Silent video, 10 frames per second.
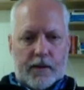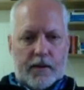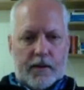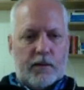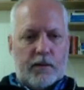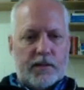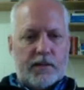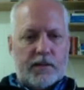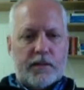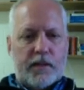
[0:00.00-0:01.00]
don't know what it's
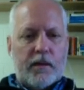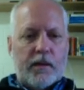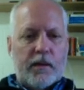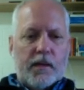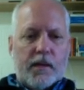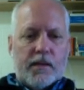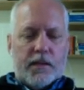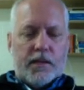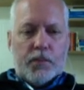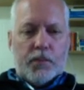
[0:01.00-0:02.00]
doing there.
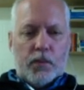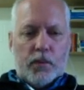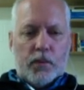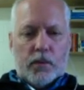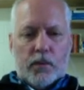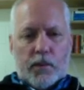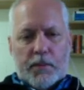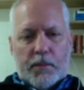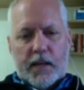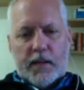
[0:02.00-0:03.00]
zpool,
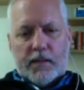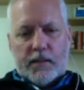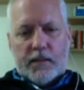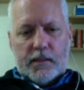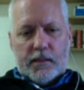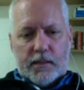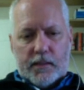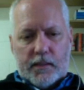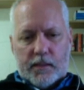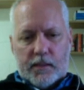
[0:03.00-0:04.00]
replace,
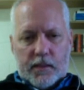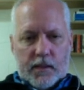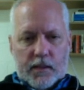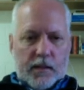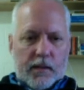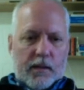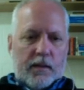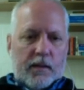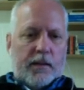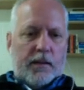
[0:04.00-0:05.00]

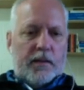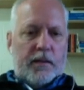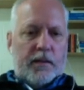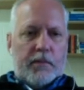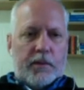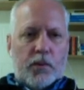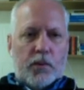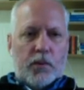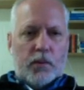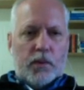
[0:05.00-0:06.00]
and then the name of the
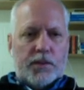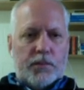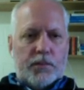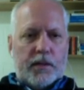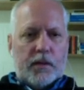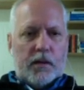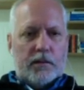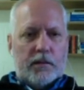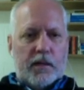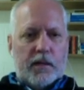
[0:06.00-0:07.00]
pool, which we
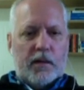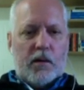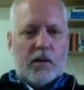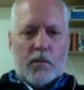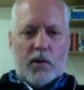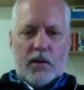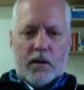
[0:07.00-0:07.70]
called it Homer,